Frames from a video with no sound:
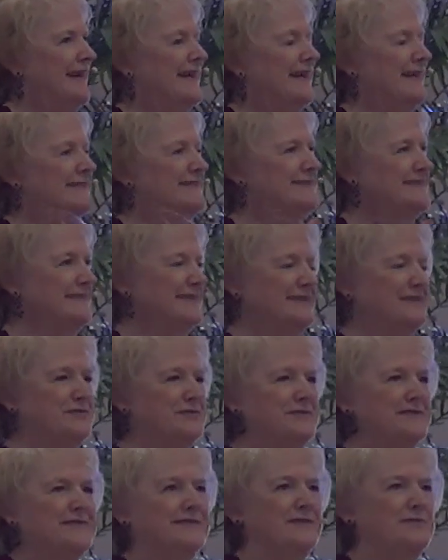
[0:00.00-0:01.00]
And it's an
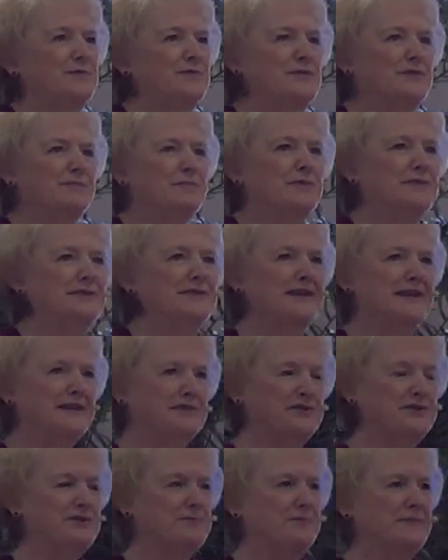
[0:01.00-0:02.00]
interesting word,
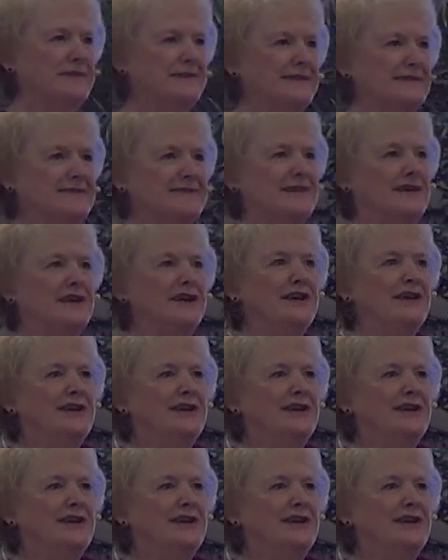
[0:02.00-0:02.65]
protection, because